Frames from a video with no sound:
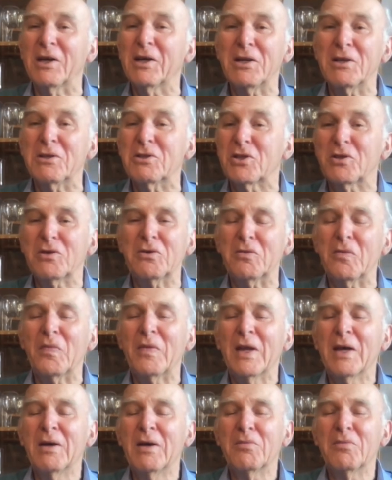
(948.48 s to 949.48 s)
get into
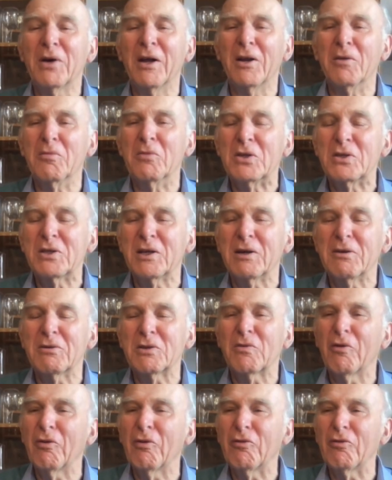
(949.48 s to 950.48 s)
Parliament till I
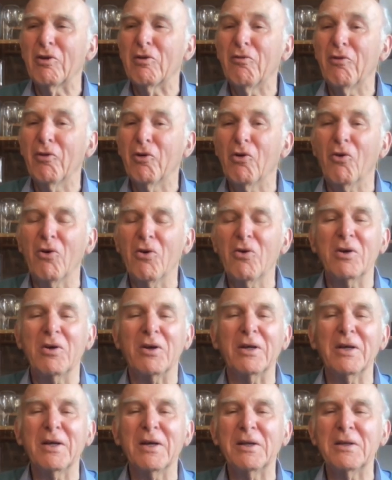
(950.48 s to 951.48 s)
was 54,
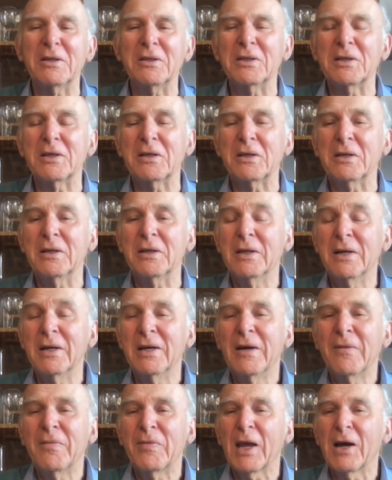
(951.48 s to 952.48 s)
and
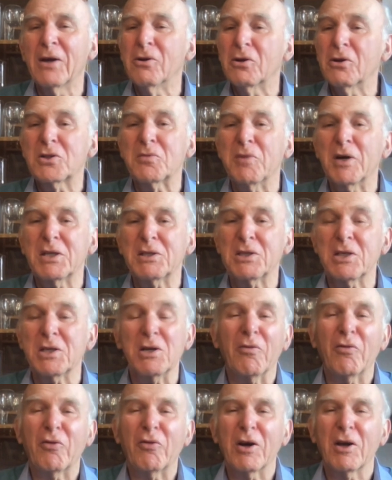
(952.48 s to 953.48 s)
I lost my
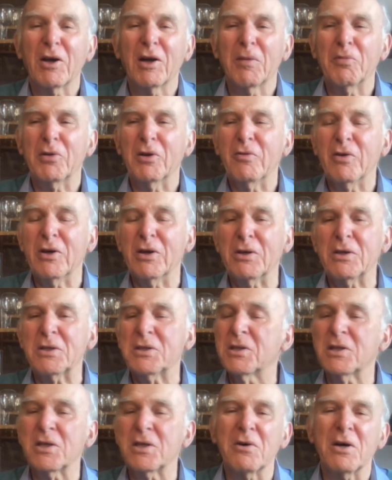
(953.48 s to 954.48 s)
seat for a couple of years,
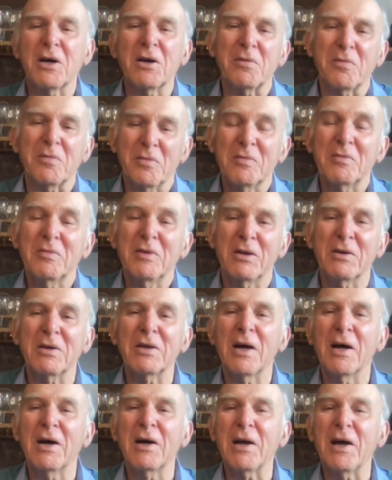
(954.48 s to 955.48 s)
so I
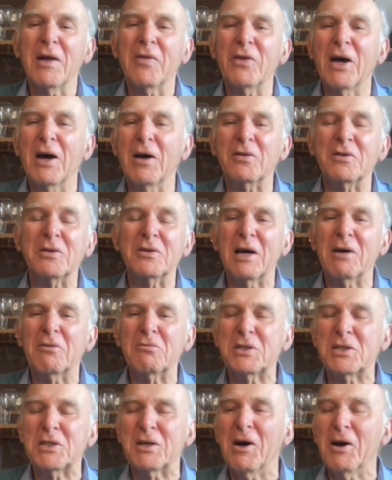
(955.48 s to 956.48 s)
had that
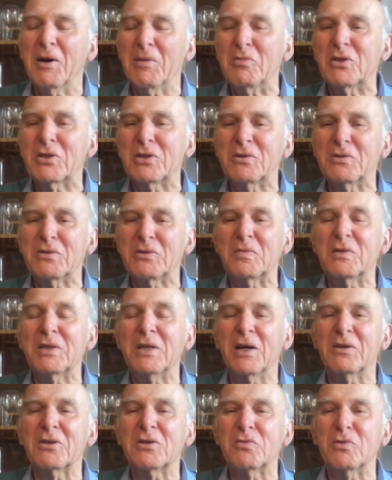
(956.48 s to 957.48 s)
downtime to
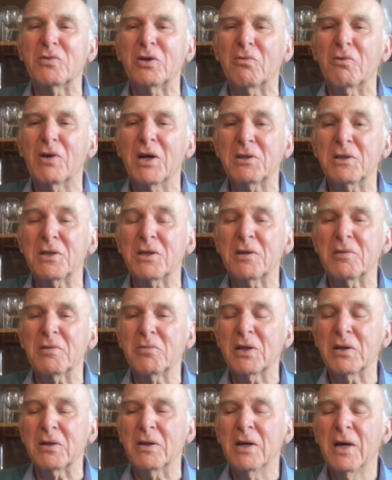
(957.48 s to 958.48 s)
get to work writing.
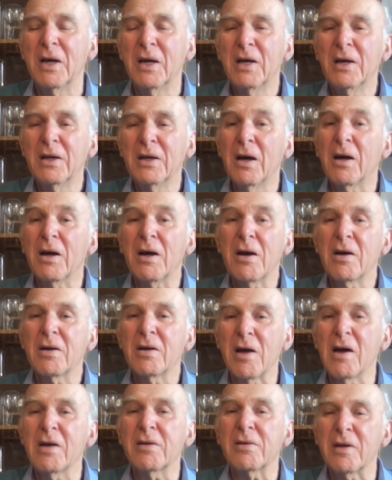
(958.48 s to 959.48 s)
But
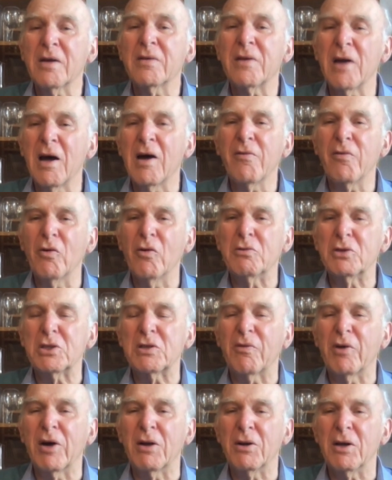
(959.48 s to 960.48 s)
yeah, I've always
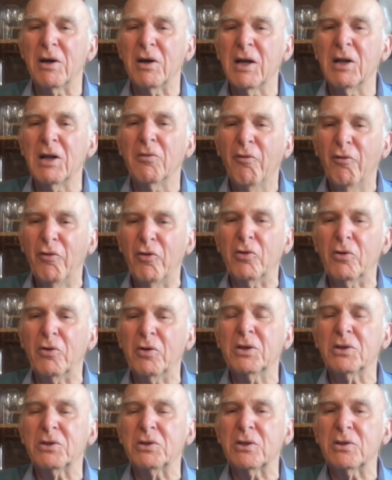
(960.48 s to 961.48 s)
found it
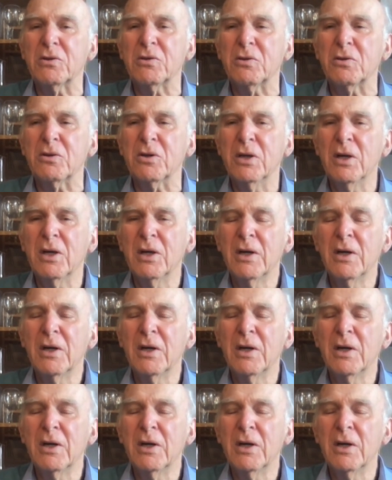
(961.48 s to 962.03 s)
helpful to